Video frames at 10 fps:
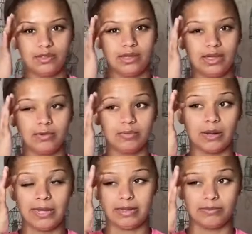
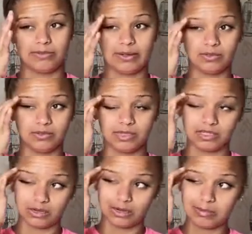I can vouch for
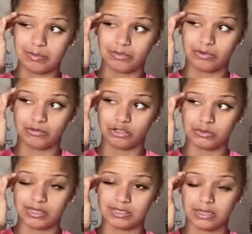this. I remember on
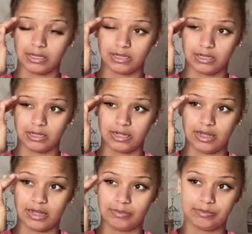Twitter, I